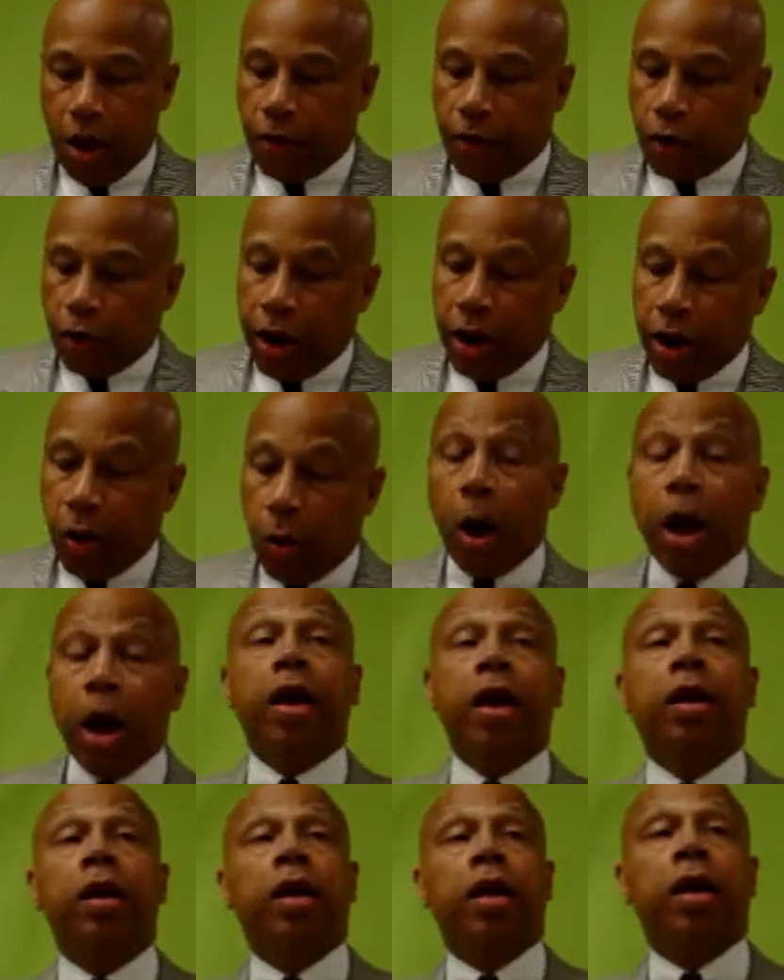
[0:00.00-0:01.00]
The Great
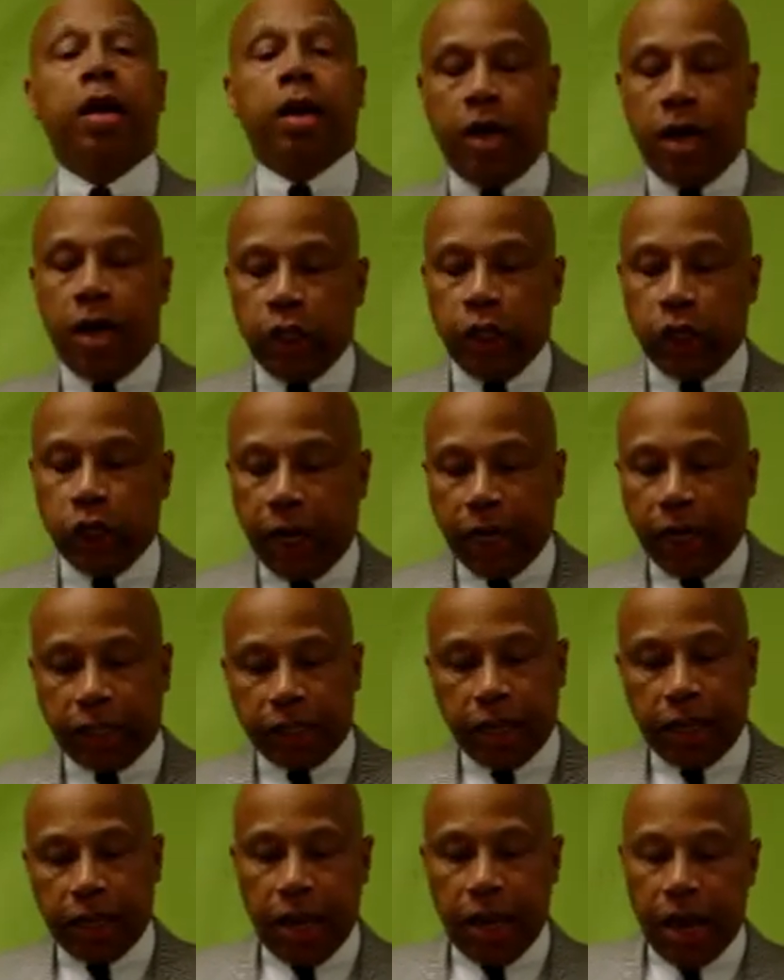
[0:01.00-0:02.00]
Awakening
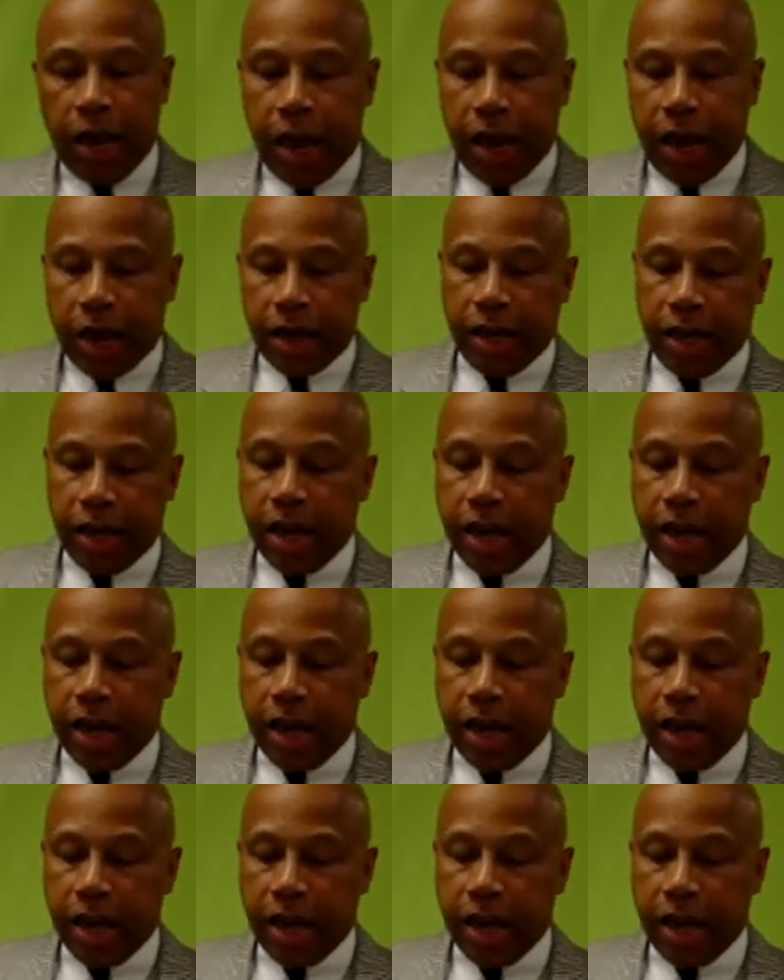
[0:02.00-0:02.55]
injected an